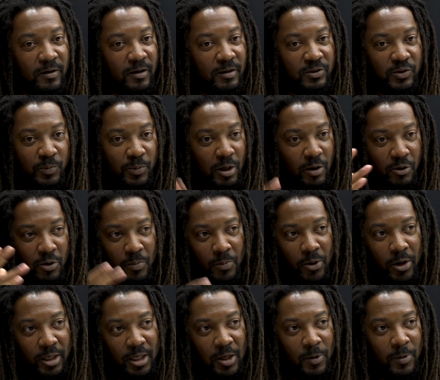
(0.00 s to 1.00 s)
to borrow
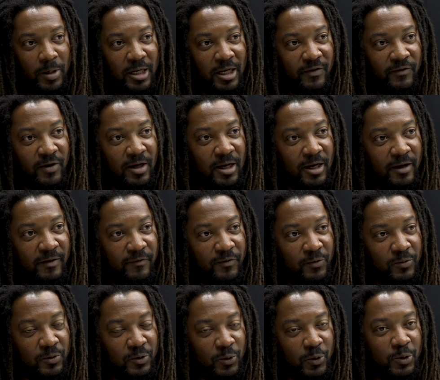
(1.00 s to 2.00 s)
money or whatever have you.
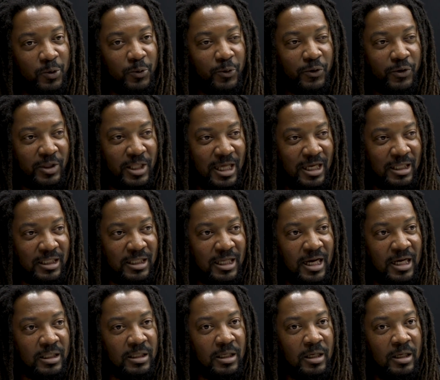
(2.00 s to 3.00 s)
Do you think
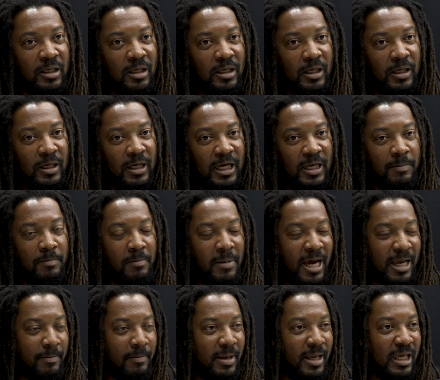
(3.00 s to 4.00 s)
that it
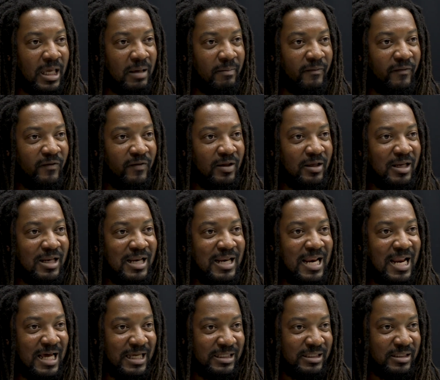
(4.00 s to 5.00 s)
might make him feel
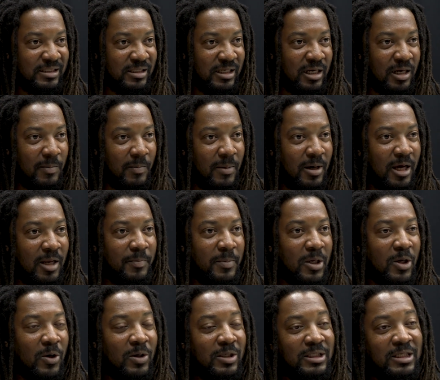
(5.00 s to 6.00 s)
less than a man
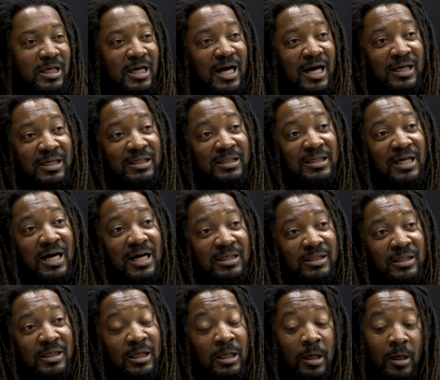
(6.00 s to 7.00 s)
because he's asked
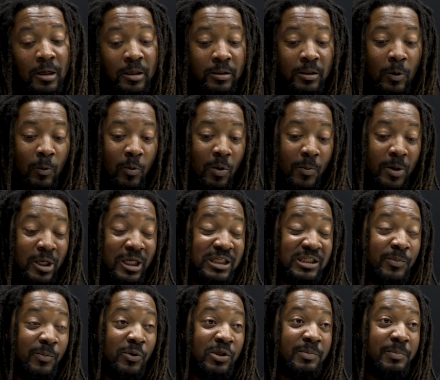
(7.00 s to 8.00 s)
the woman he's
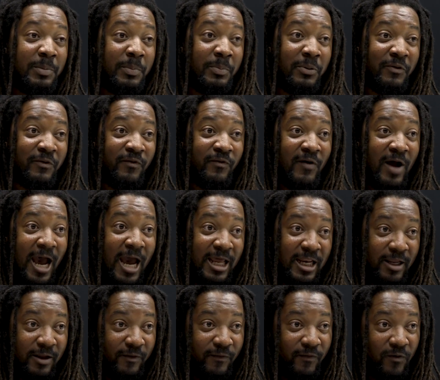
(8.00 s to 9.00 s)
supposed to be
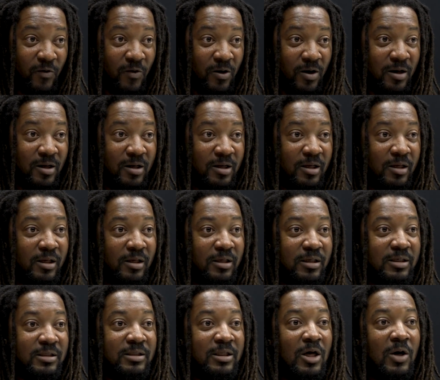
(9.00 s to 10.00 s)
providing for,
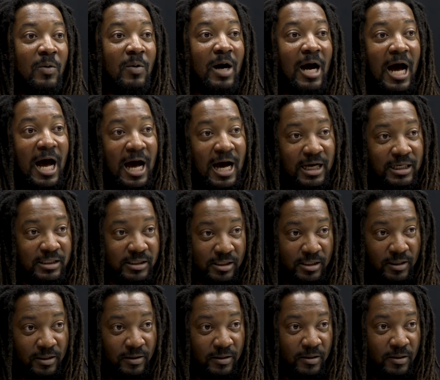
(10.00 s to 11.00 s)
he's now
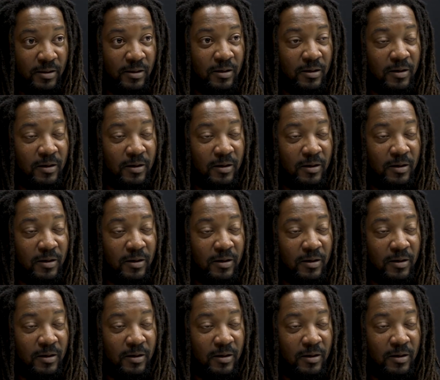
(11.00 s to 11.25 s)
asking